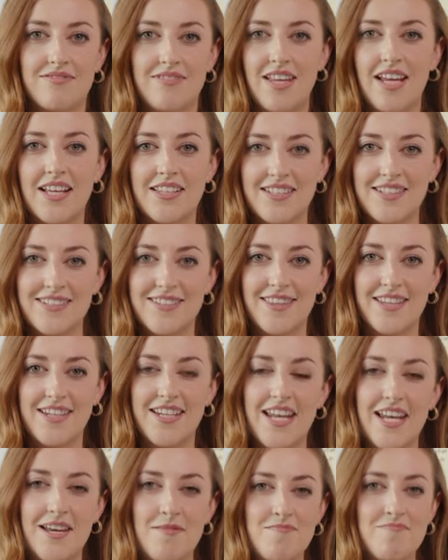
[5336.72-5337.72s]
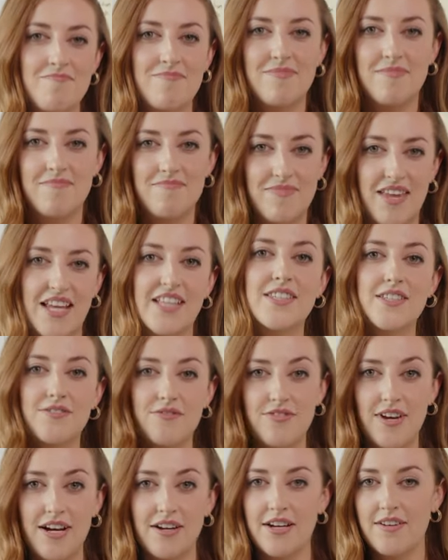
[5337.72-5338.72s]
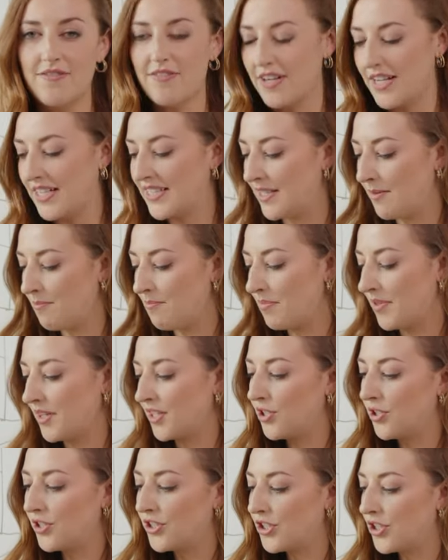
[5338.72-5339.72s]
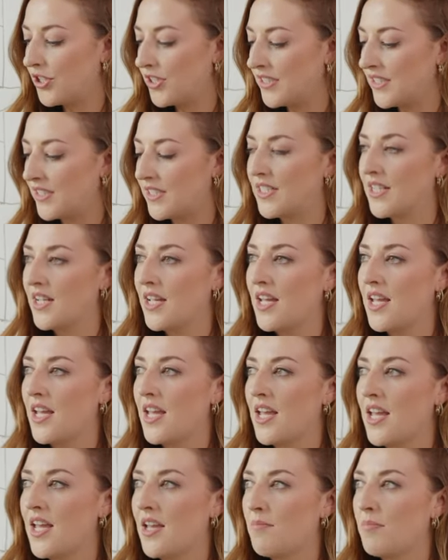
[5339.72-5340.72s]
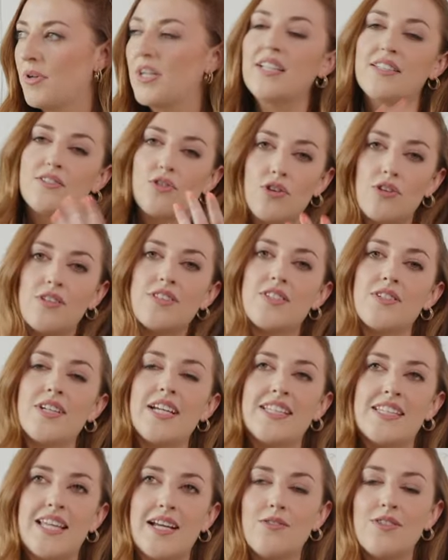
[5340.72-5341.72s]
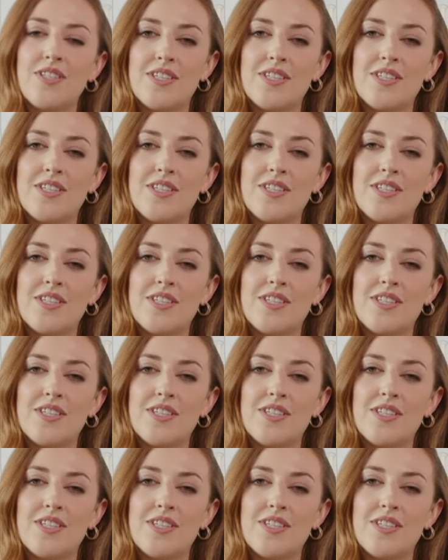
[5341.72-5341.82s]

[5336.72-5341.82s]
it's the name, it's very, very simple. But it's also, it sounds